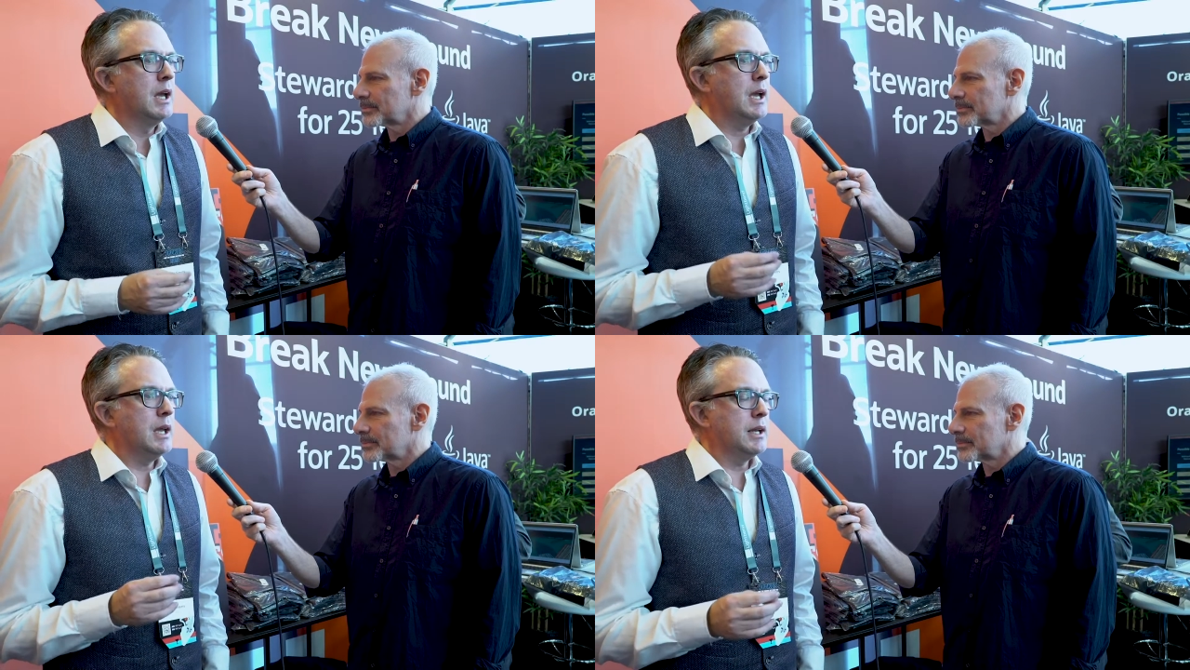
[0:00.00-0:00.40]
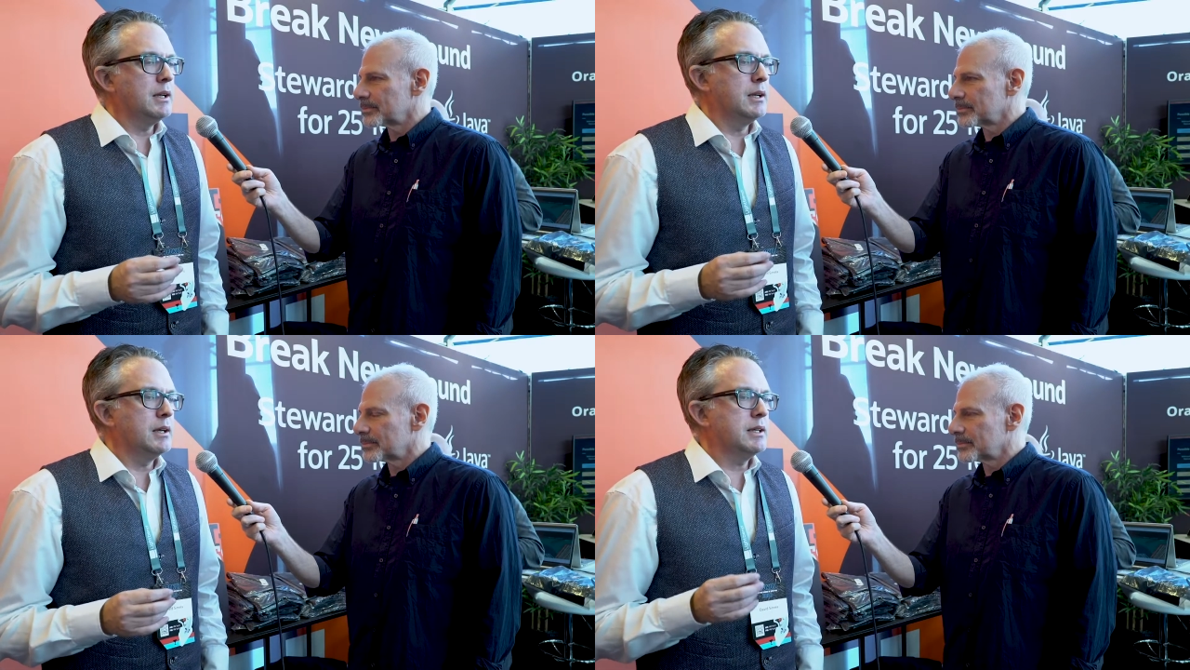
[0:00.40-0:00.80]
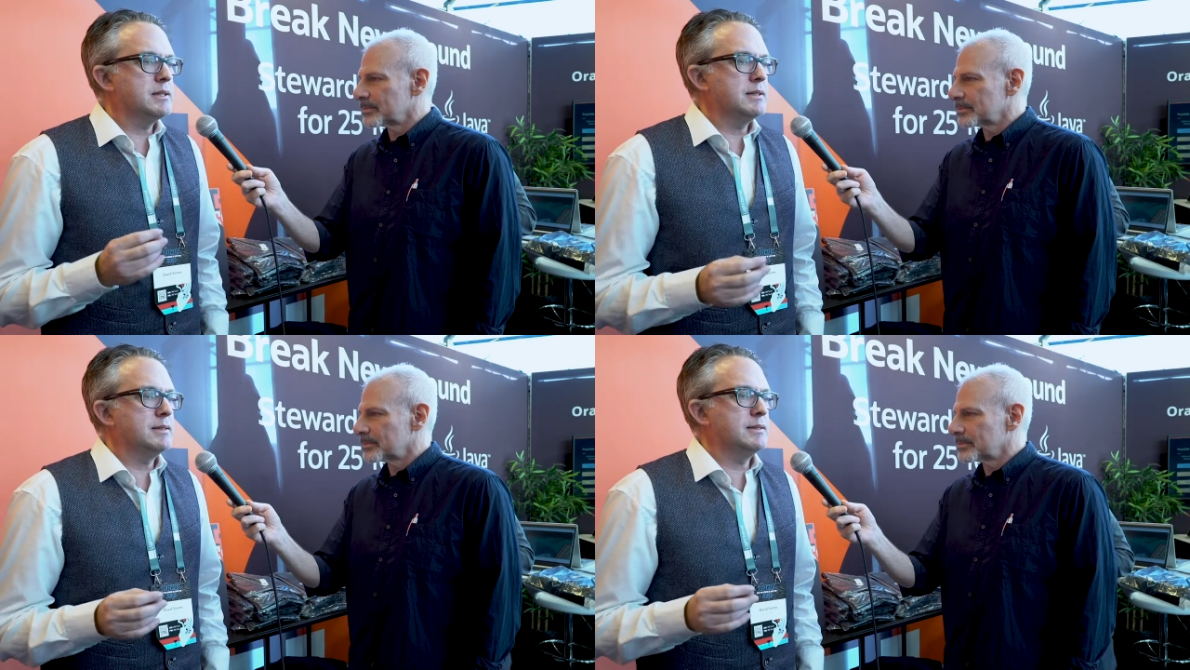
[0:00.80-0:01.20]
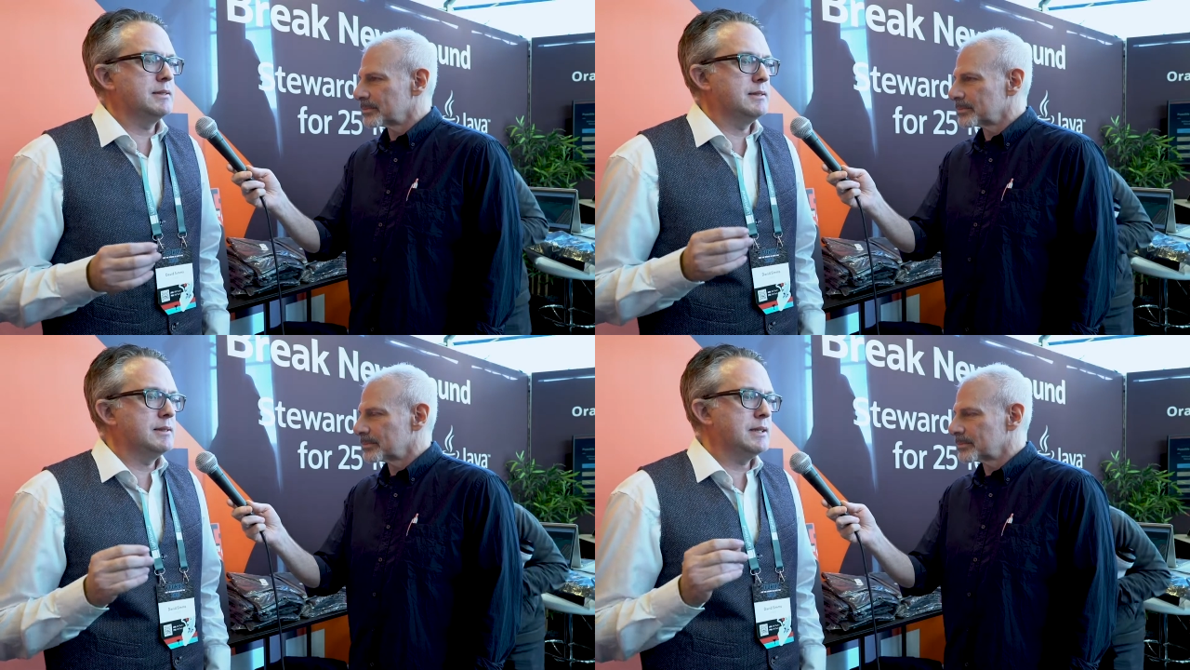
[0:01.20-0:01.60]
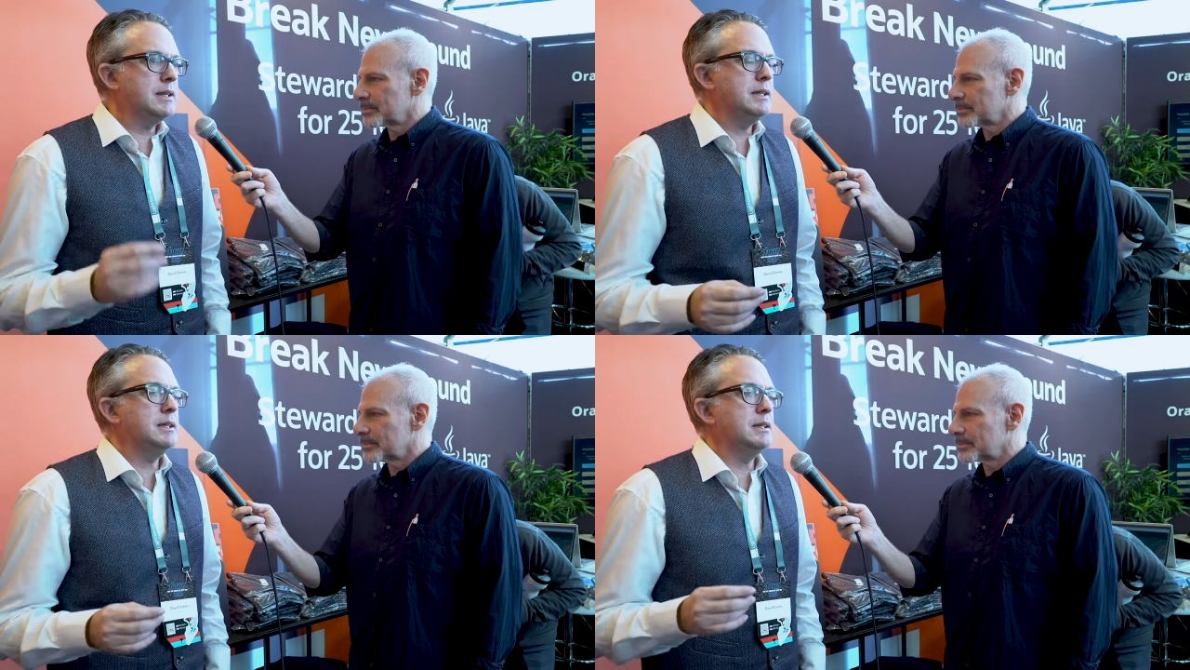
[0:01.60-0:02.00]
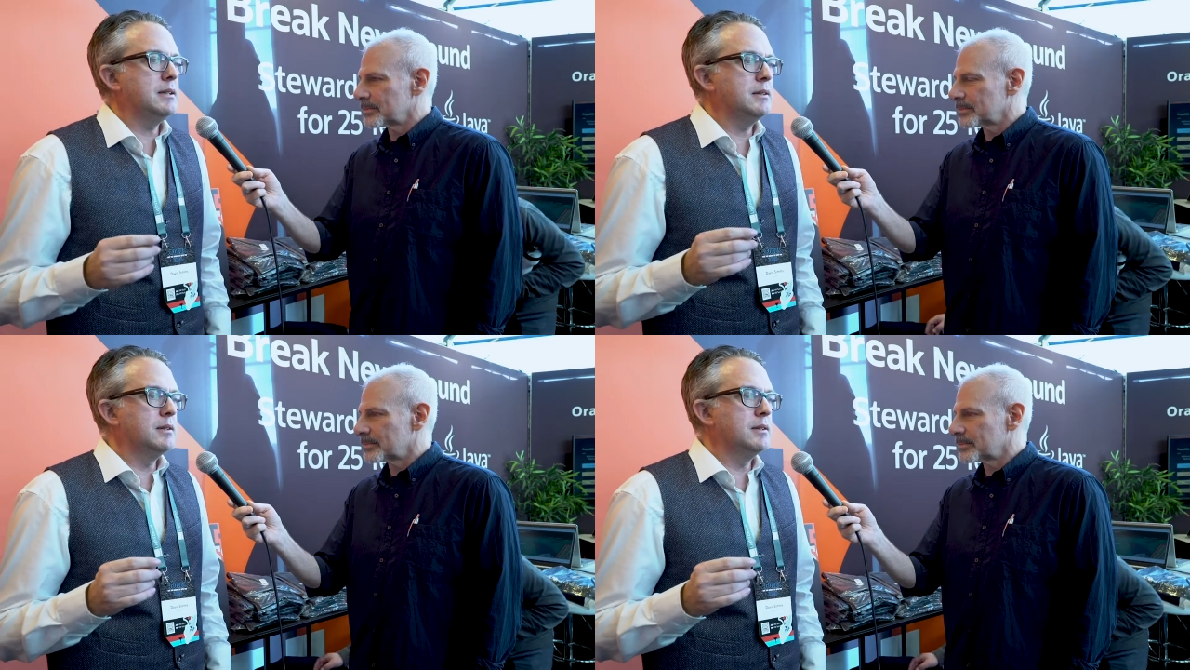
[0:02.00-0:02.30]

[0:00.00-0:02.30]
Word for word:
Speaker 1: and I just see